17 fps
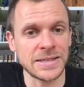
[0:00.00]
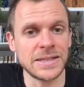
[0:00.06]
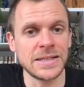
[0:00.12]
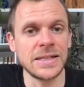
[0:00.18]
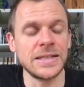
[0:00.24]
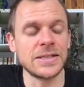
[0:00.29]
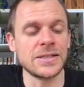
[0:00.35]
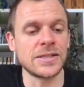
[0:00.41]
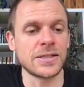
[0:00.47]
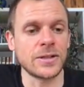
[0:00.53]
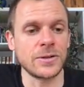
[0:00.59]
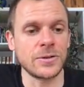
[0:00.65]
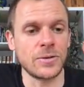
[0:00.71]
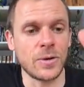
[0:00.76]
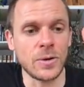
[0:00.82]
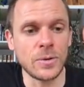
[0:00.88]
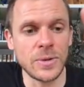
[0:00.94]

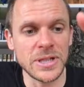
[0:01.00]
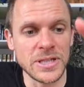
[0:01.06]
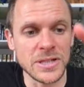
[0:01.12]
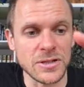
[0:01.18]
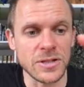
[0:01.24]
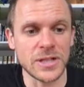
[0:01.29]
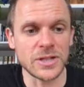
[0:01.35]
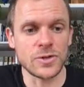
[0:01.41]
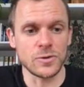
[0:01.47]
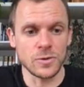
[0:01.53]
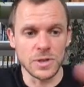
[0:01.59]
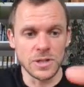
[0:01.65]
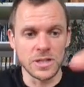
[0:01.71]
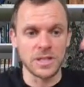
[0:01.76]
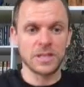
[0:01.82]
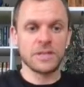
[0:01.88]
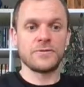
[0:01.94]
So always try to
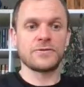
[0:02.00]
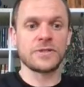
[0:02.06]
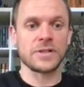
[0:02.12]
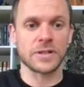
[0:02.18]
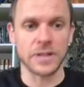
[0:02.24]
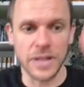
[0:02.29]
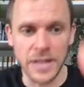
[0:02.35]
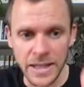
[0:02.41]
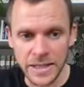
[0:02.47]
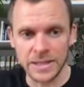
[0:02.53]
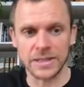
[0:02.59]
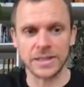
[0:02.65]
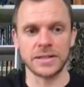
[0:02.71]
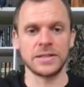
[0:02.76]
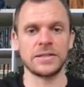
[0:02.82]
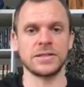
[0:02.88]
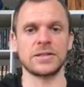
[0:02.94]
lift and
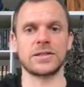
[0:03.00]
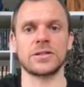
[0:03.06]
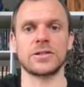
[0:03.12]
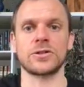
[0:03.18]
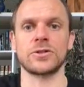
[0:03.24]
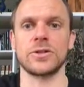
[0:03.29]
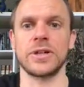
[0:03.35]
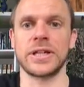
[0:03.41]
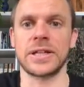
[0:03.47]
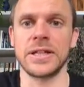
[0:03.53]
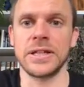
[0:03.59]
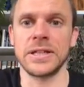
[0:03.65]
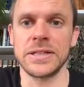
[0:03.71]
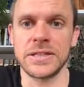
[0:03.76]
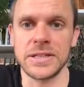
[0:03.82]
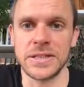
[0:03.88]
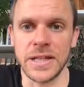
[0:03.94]
strike
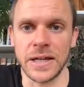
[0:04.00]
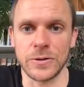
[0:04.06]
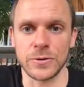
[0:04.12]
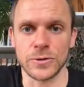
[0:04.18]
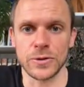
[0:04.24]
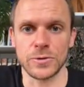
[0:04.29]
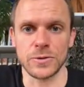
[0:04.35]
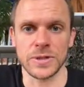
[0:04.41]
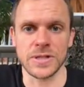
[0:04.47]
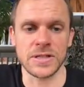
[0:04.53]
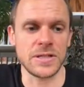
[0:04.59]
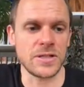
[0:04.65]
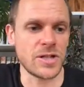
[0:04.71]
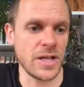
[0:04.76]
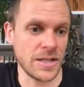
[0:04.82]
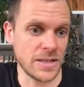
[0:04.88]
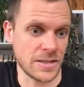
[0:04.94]
down towards the
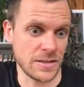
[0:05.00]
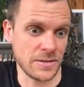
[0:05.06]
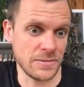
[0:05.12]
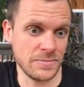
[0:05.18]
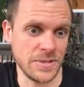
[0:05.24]
chest.